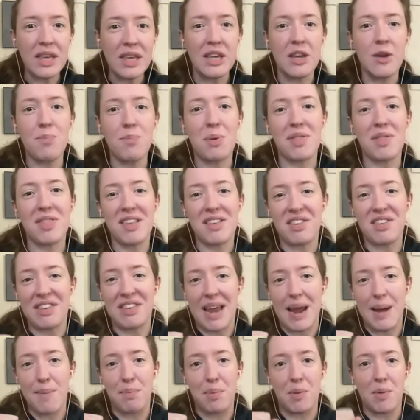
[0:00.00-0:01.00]
You put the
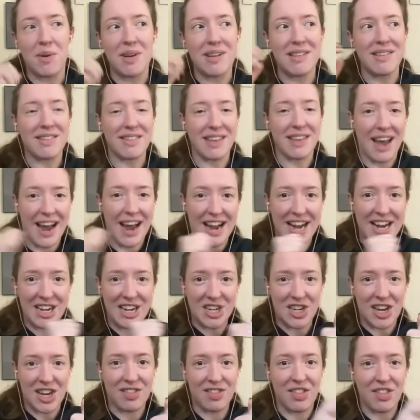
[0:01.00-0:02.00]
sample inside,
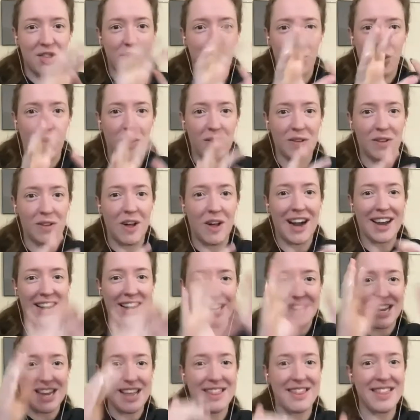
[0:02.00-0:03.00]
shut the door, lock
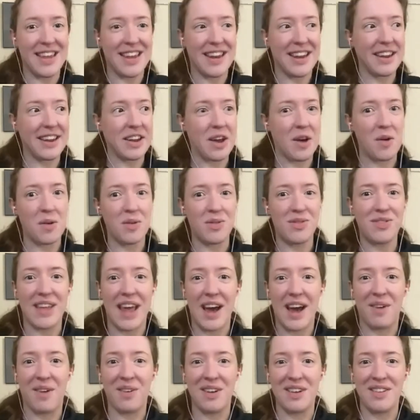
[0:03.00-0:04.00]
it, and then it goes
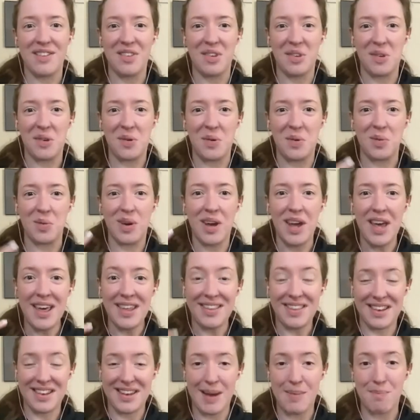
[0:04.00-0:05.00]
down into
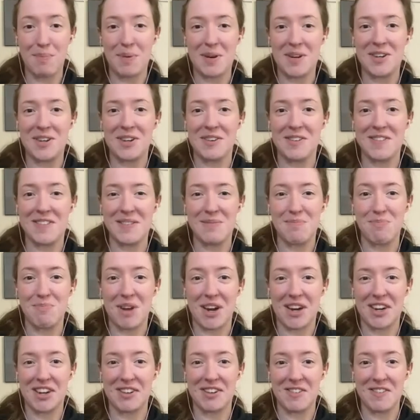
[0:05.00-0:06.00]
the temperatures and
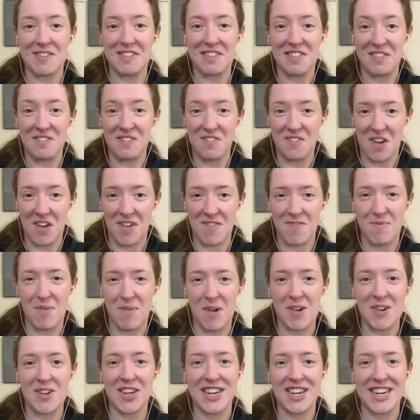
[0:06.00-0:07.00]
pressures of
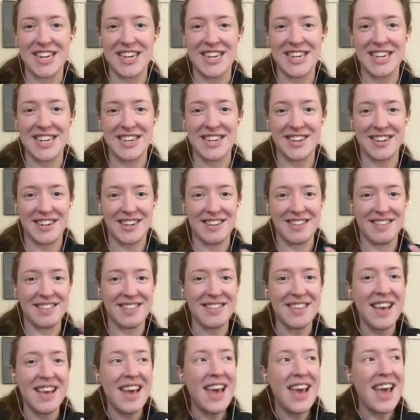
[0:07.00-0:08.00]
Martian
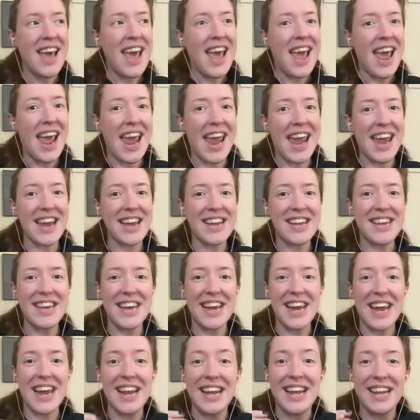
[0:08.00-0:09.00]
conditions. And
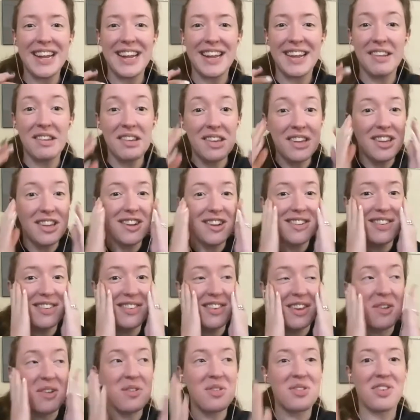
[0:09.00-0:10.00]
it looks
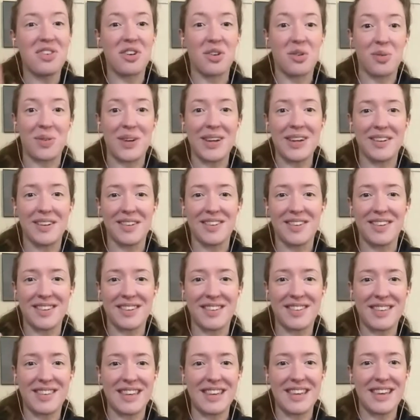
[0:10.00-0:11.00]
so surreal
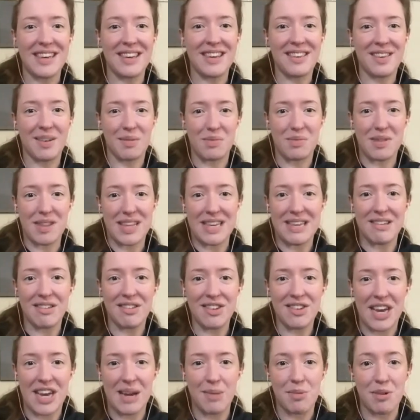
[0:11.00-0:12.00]
to see some of these
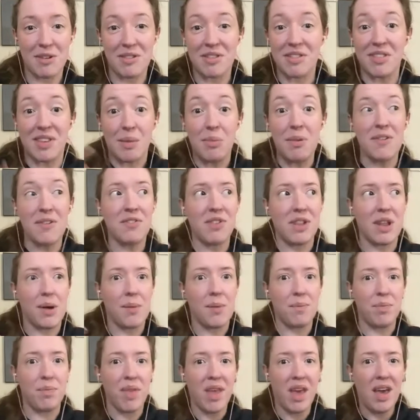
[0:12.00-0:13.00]
chambers. Some of
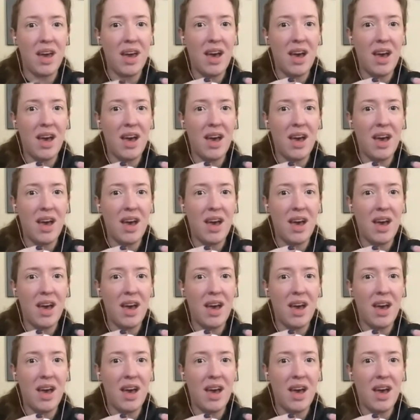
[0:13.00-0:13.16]
them,